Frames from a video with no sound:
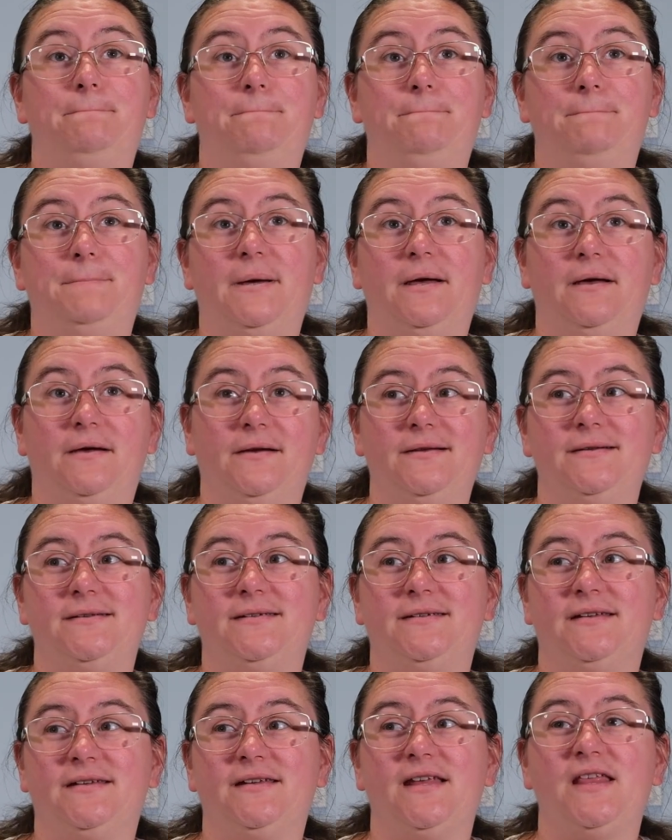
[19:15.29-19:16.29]

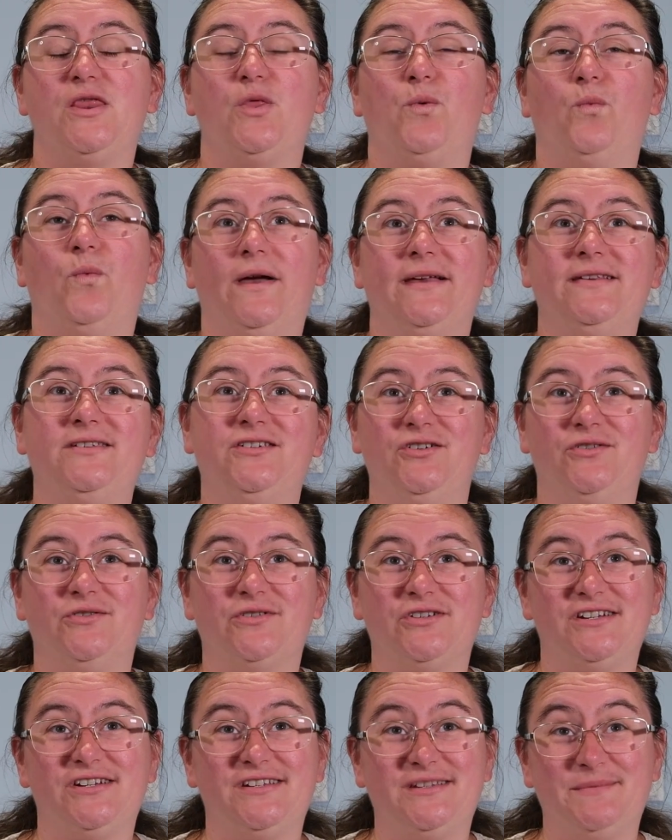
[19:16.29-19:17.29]
But West
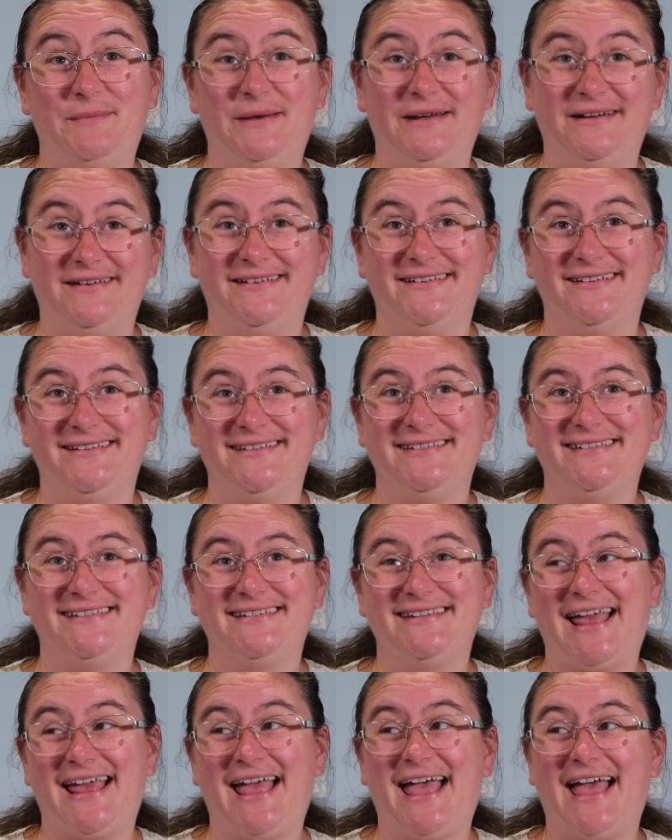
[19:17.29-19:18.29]
Yorkshire
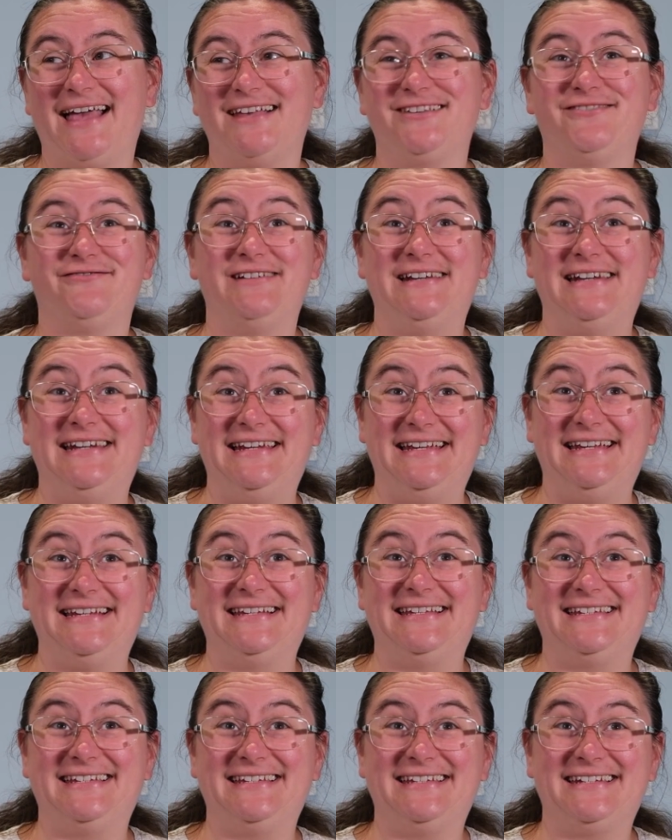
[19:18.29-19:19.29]
Spinners has
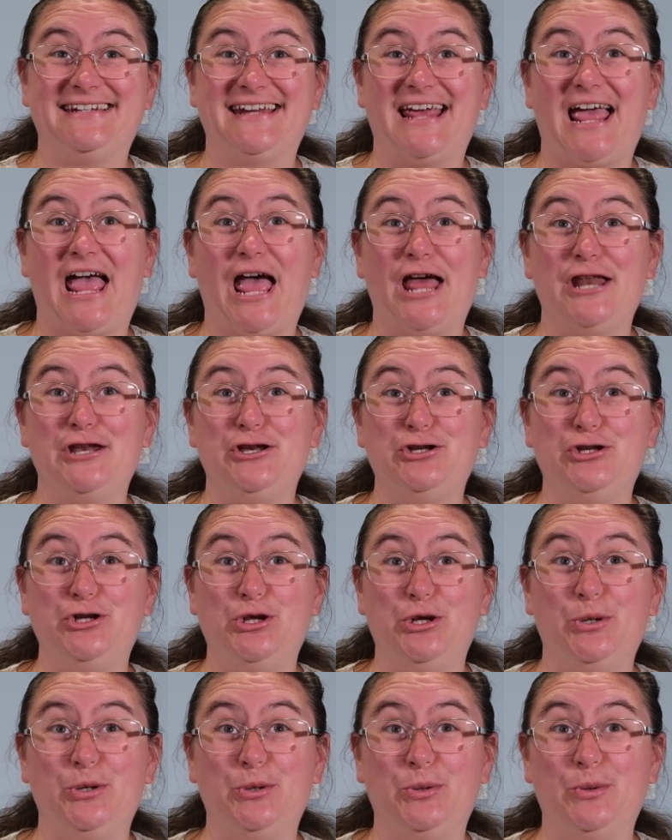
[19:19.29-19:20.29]
released a
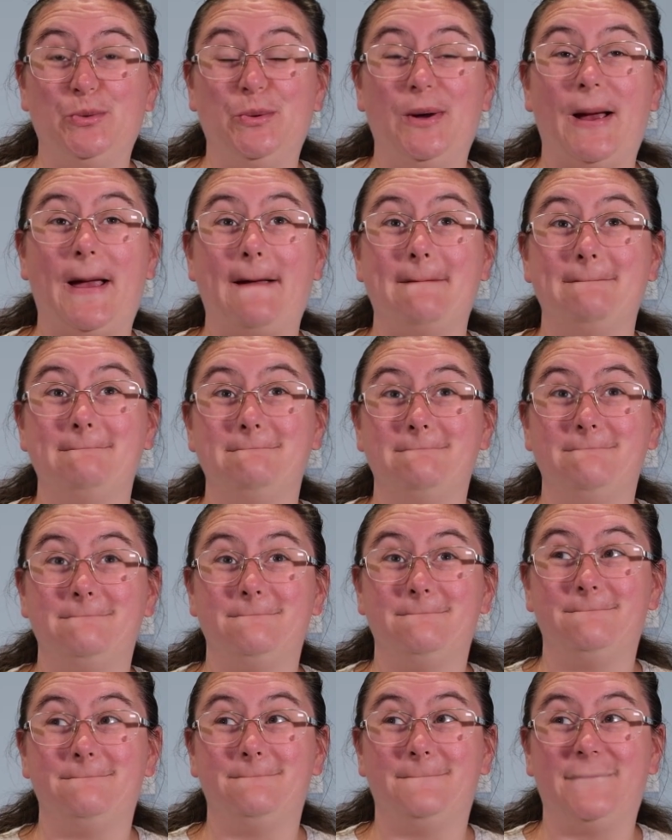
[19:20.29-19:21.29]
new
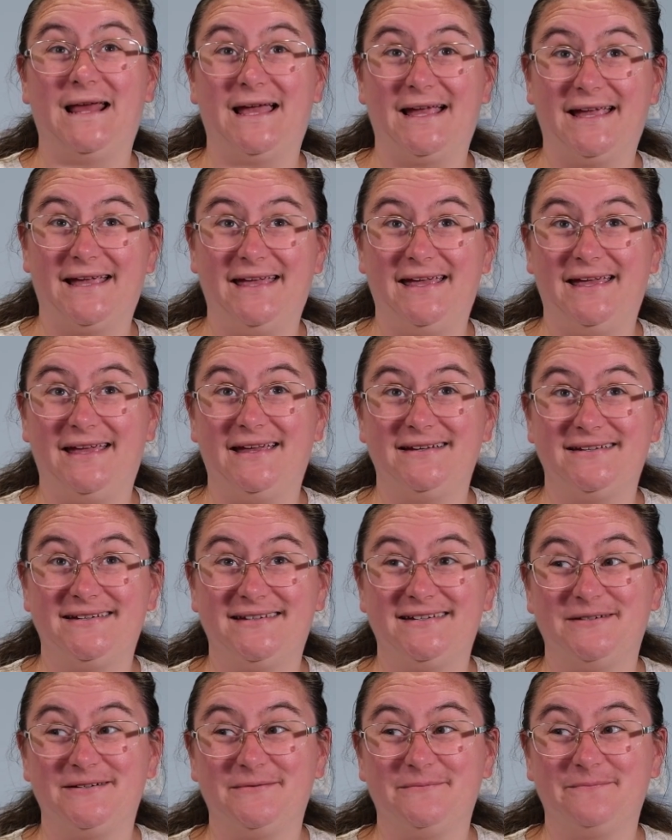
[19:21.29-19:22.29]

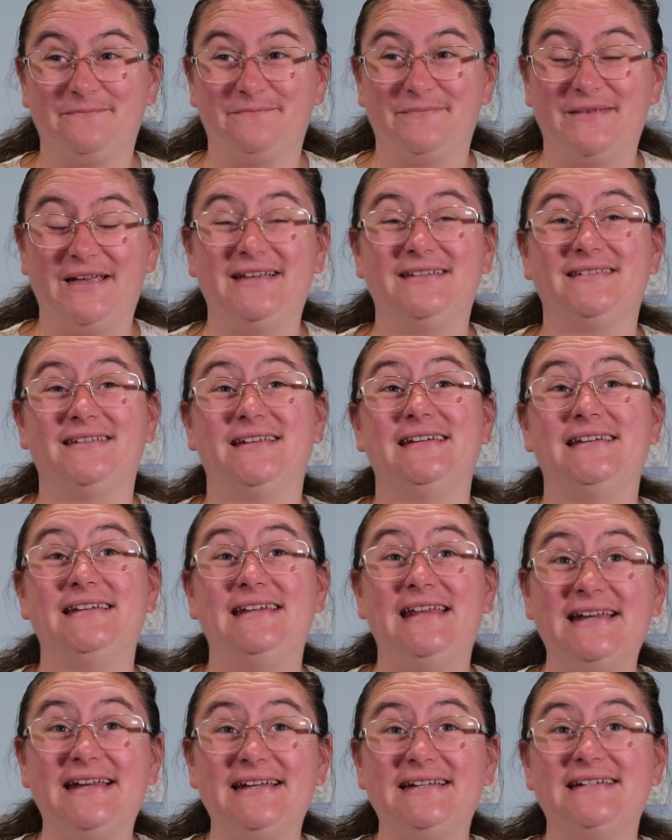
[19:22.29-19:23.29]
blanket. It's a
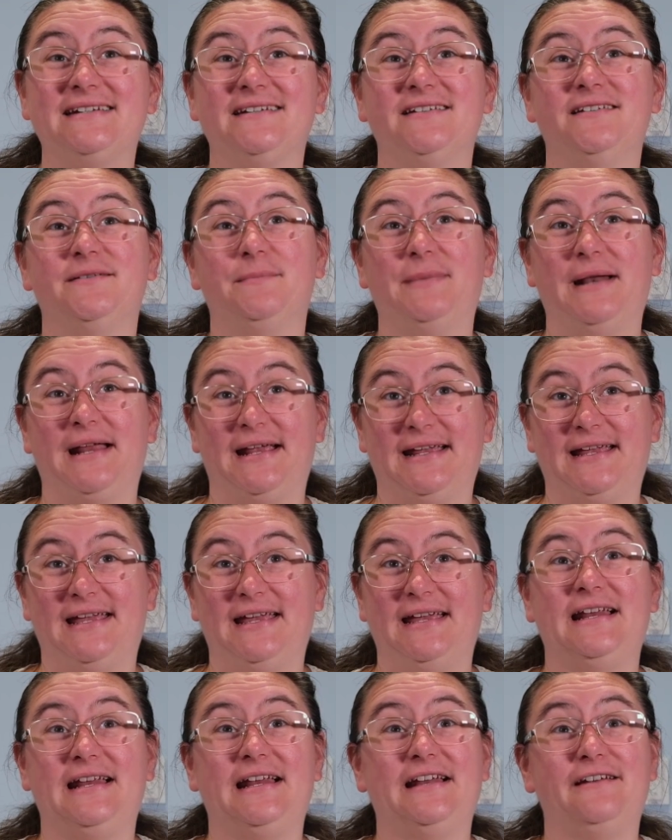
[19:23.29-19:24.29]
knit
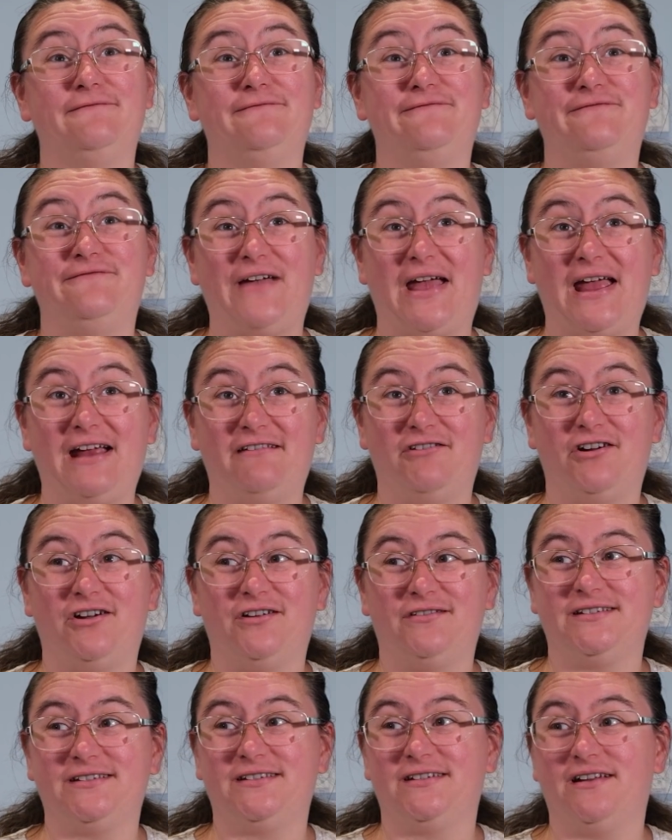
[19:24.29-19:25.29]
blanket in Fair
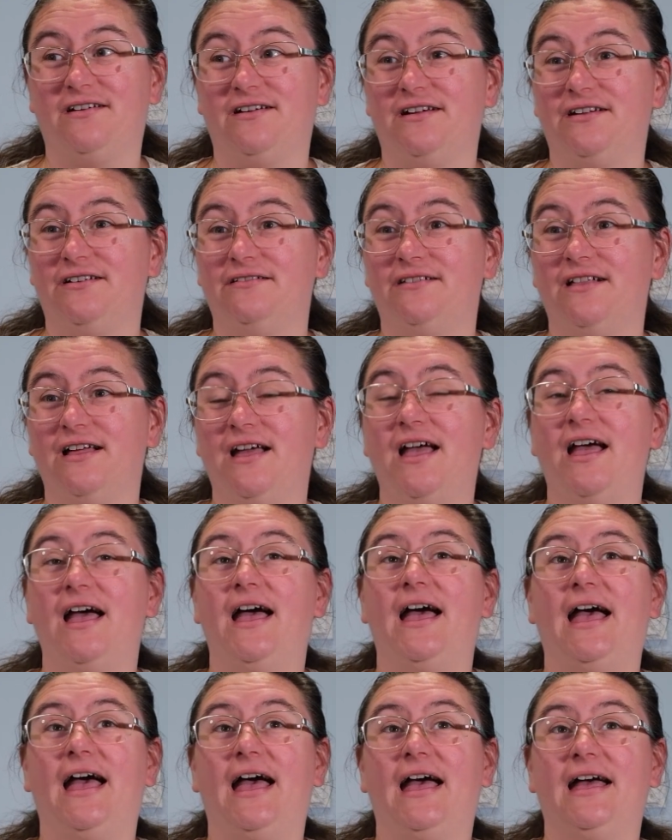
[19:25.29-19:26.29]
Isle style,
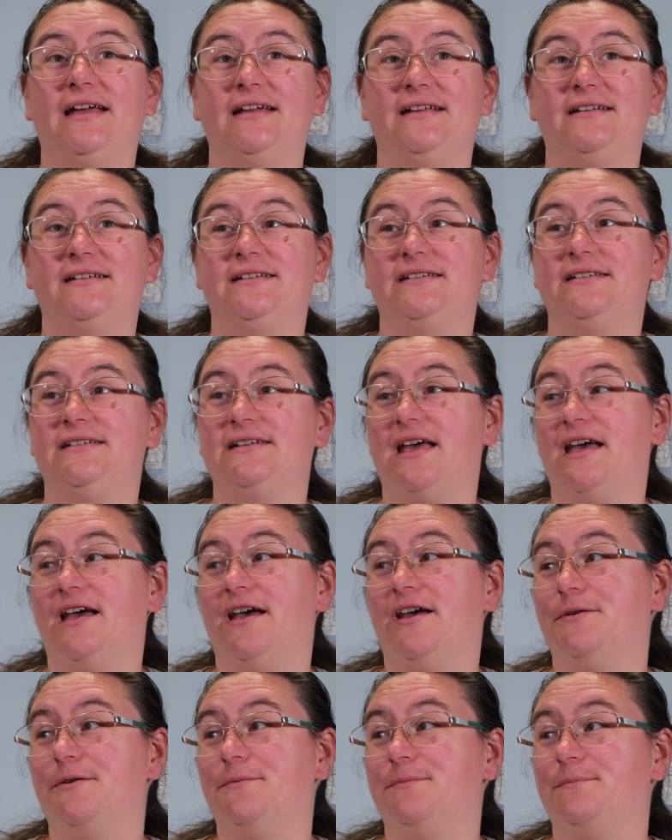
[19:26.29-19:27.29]
and
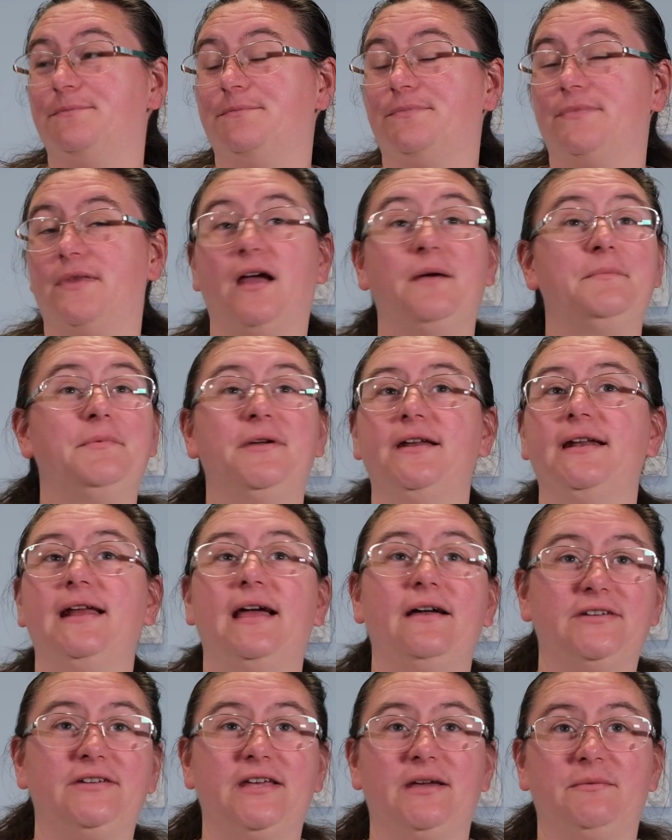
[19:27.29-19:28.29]
I'm gonna
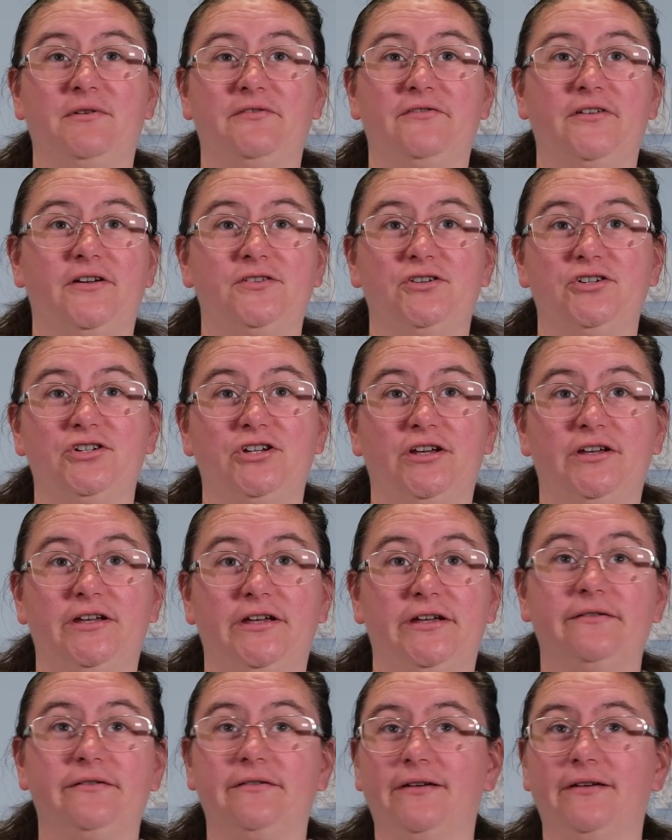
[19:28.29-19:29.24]
have to get my phone to show you.